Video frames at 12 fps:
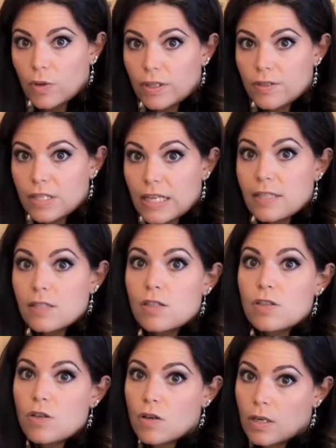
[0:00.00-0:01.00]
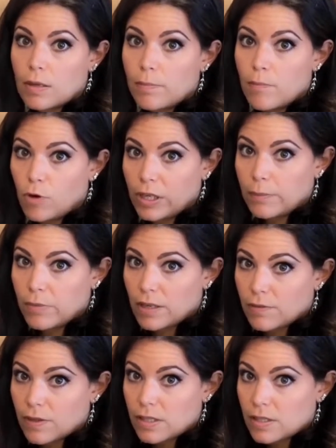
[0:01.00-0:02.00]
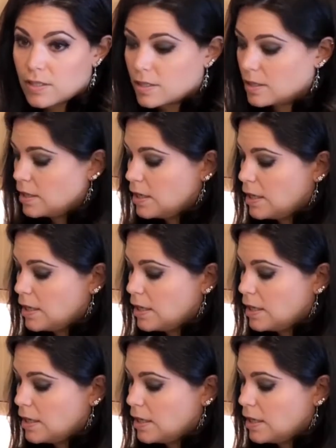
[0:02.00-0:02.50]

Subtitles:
oils into your morning breakfast.